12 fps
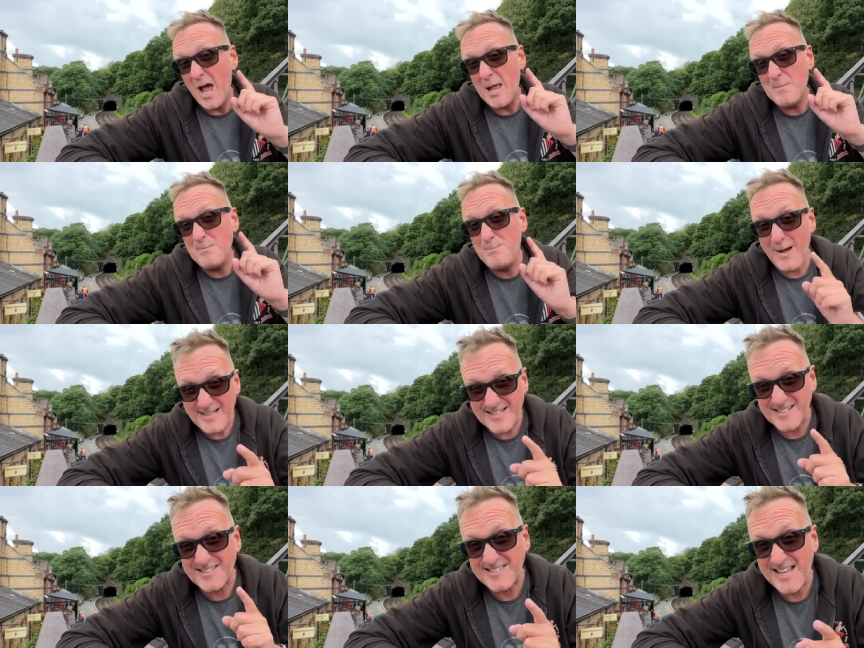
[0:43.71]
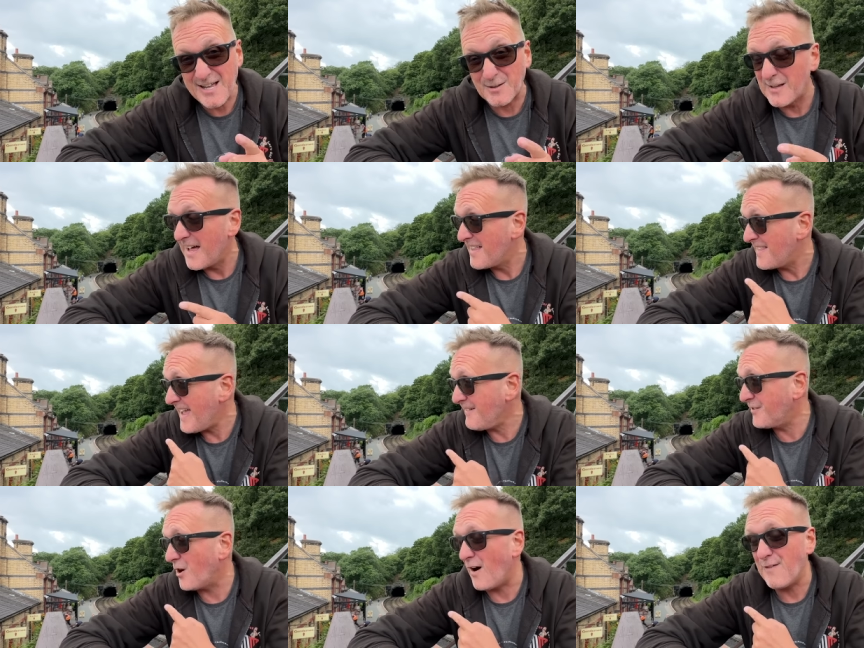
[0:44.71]
and better still
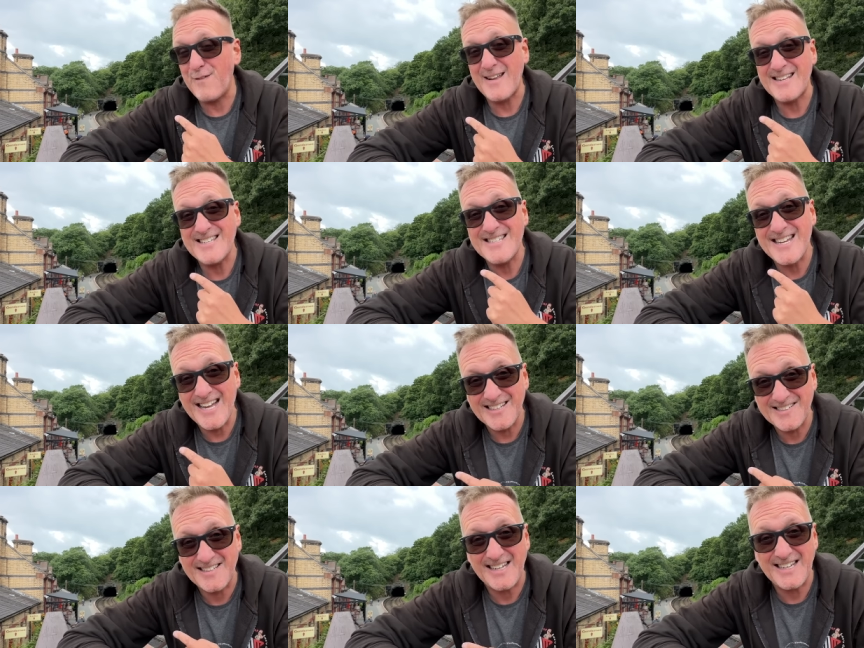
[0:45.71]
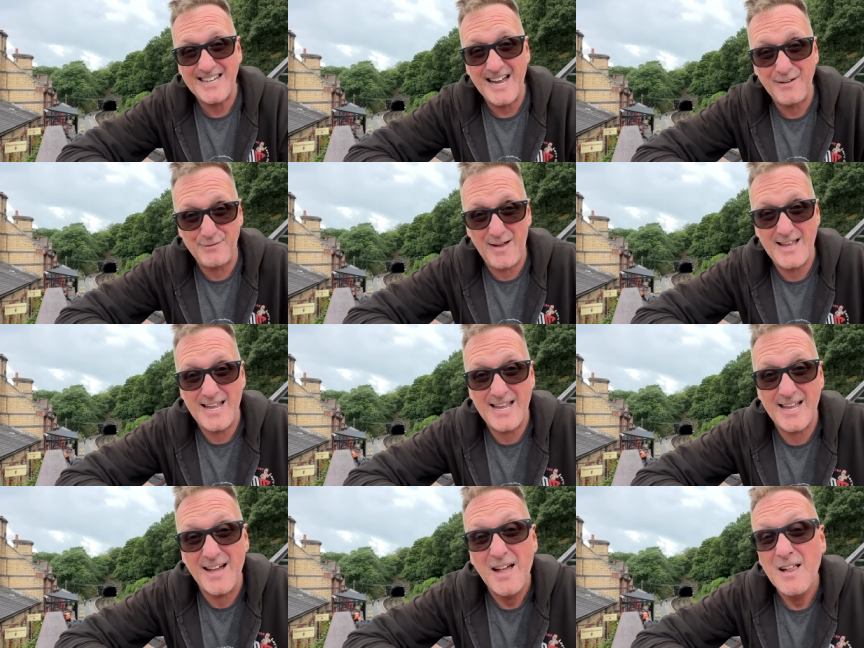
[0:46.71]
they've got a fantastic cafe
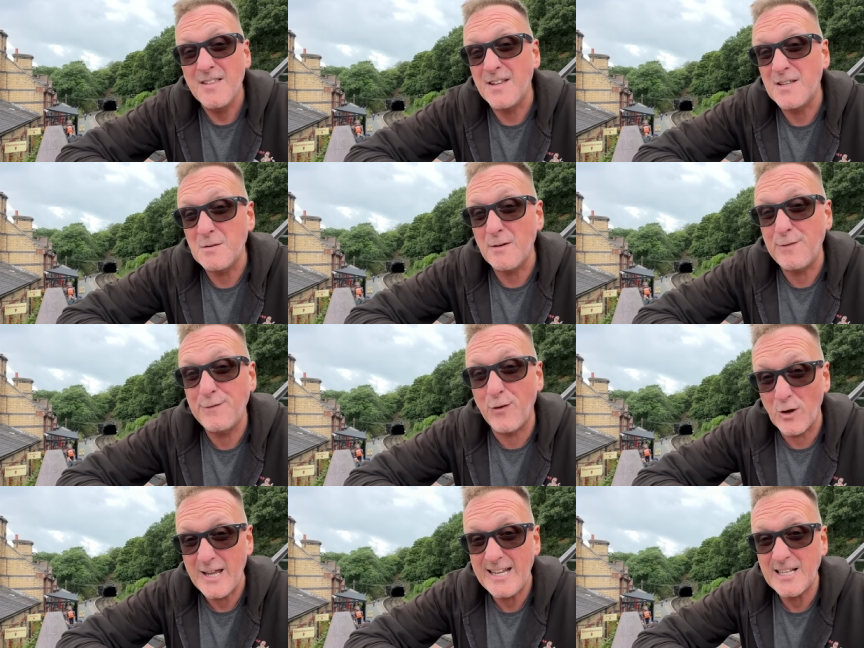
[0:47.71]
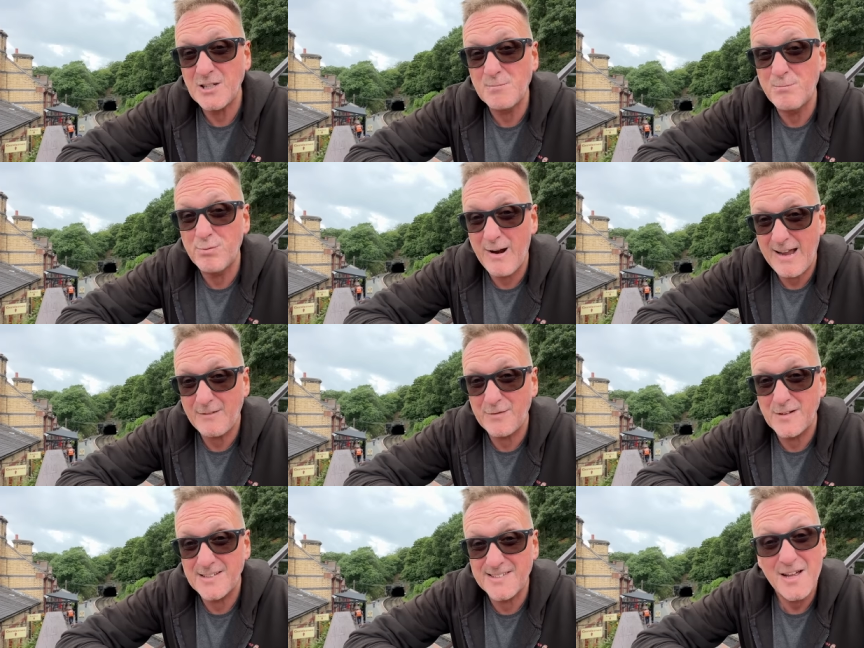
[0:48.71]
here that do a full English
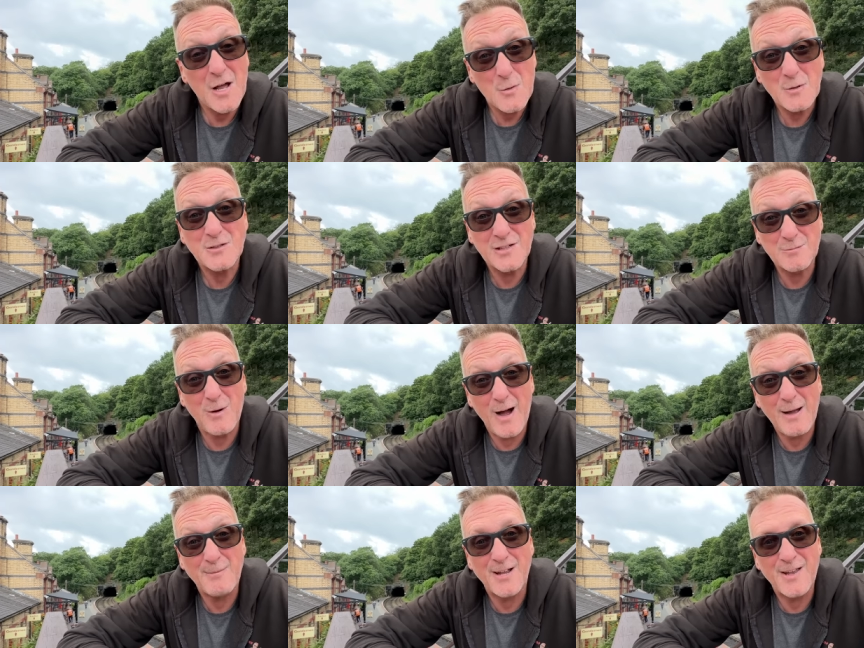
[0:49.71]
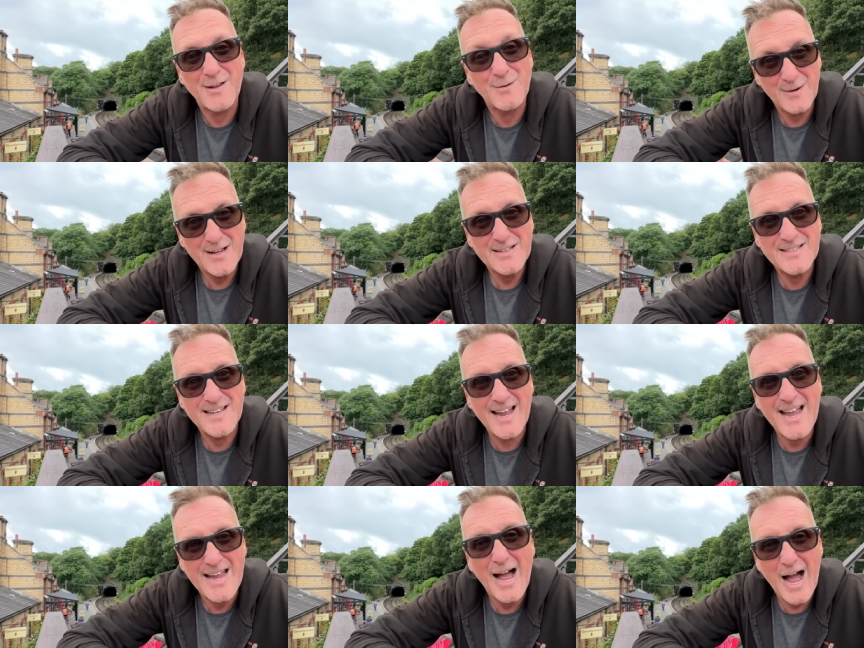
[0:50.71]
breakfast which is what I'm going to do
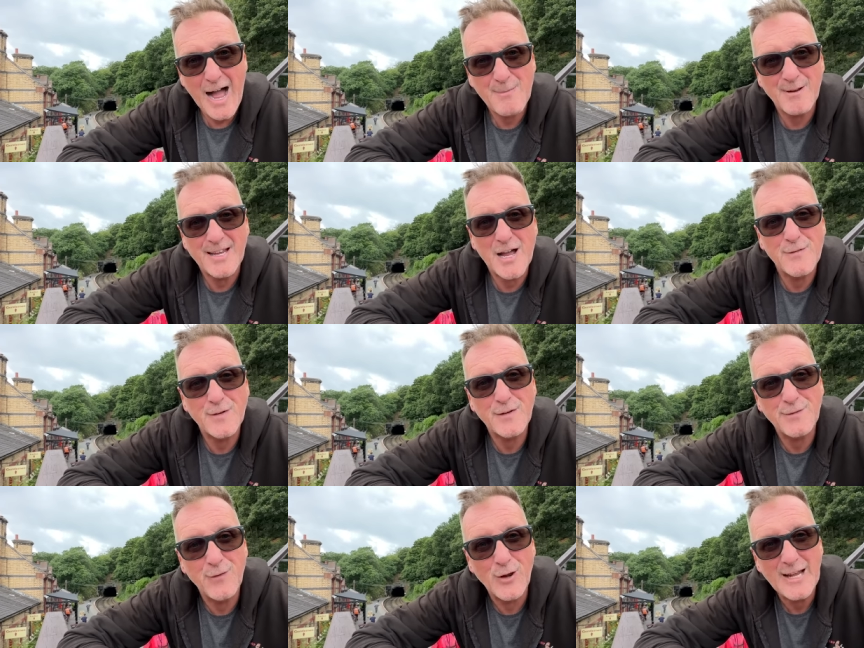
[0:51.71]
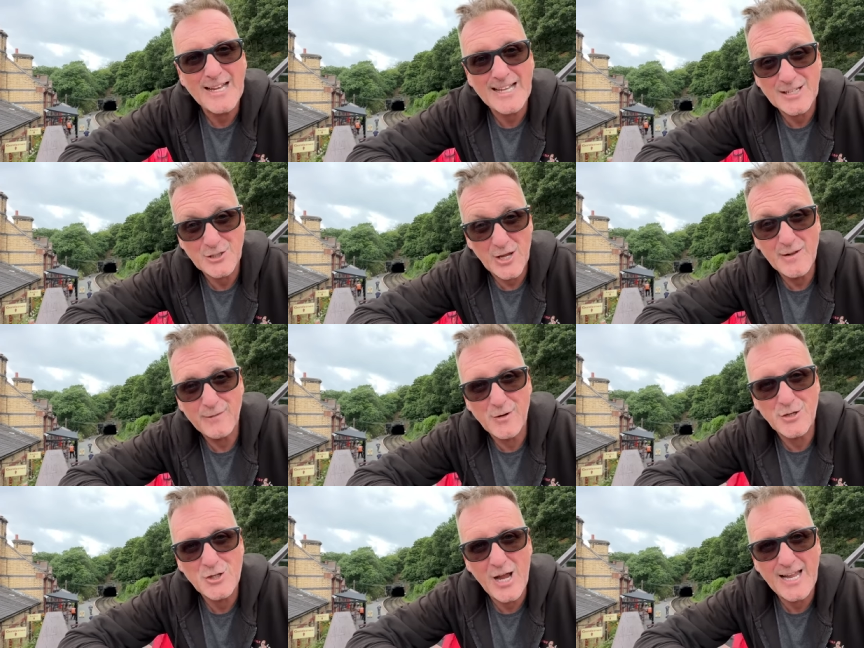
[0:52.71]
today I'm going to go for the full English for
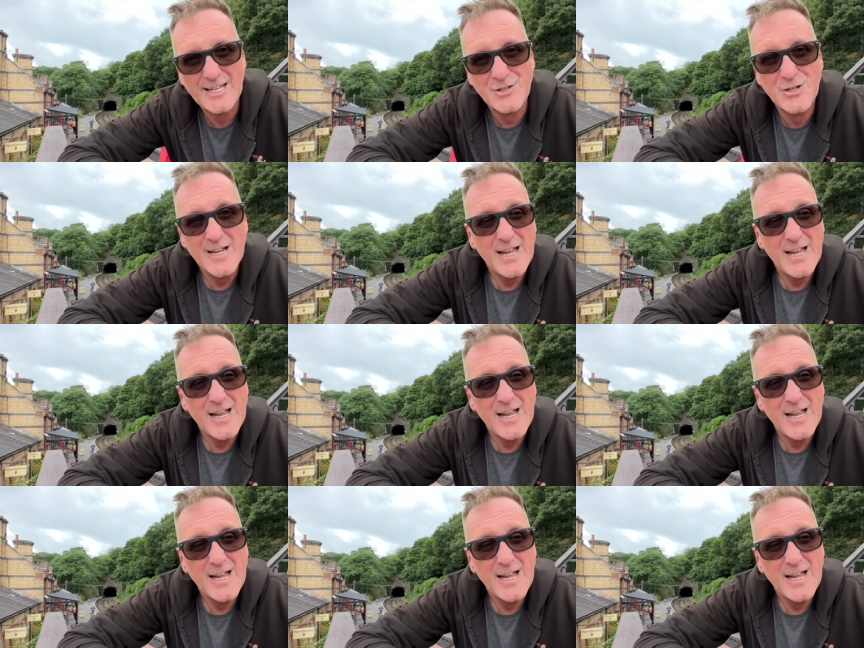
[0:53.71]
a change